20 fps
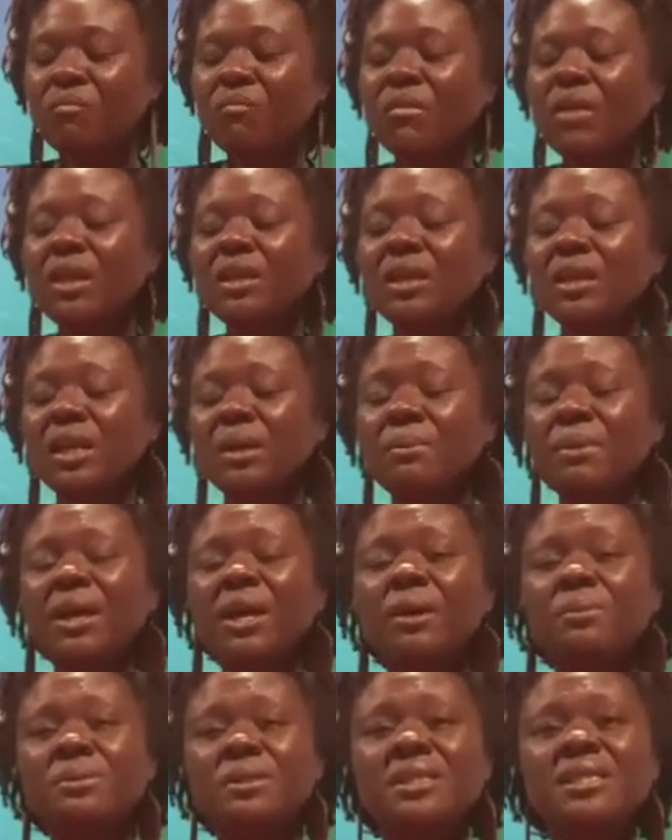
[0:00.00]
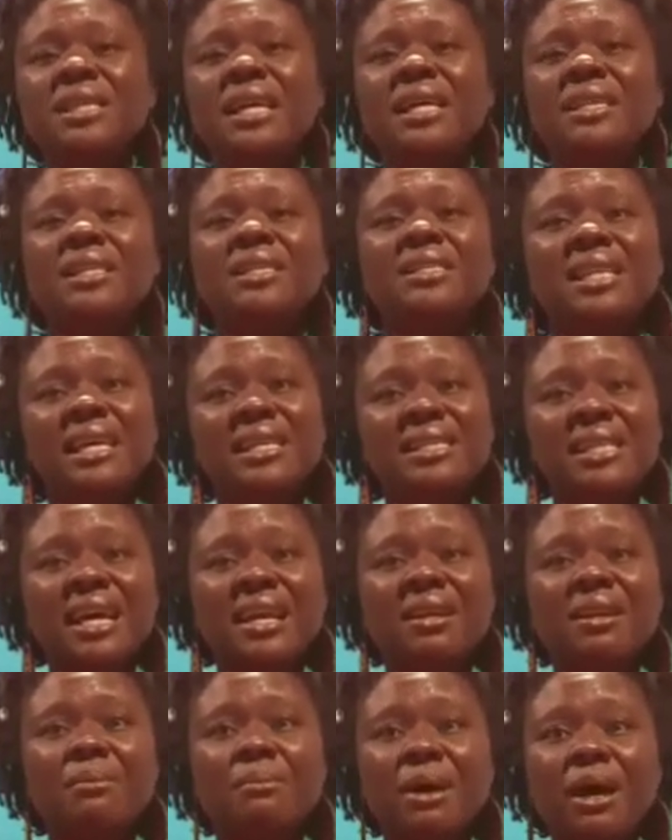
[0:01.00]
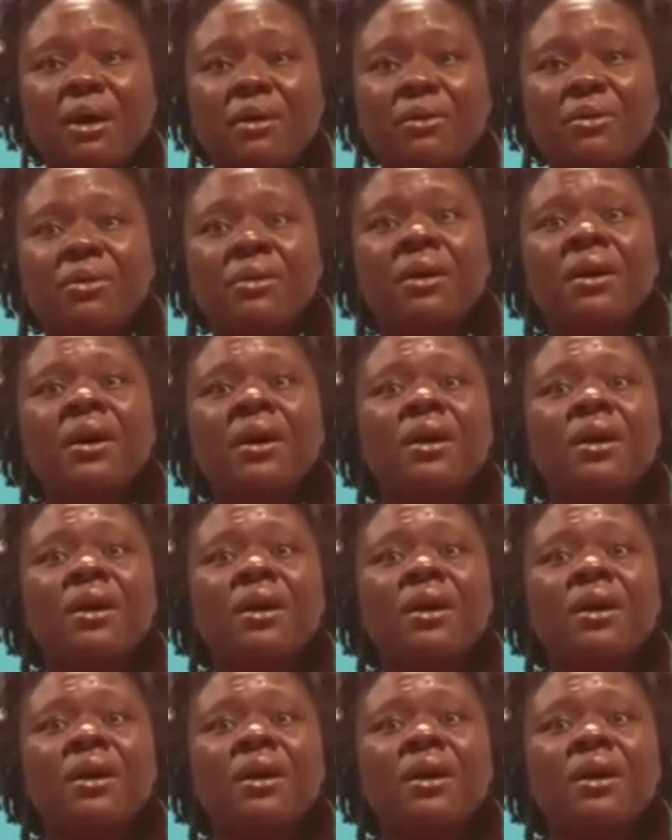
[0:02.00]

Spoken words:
the lemon helps to take the taste out of the mouth.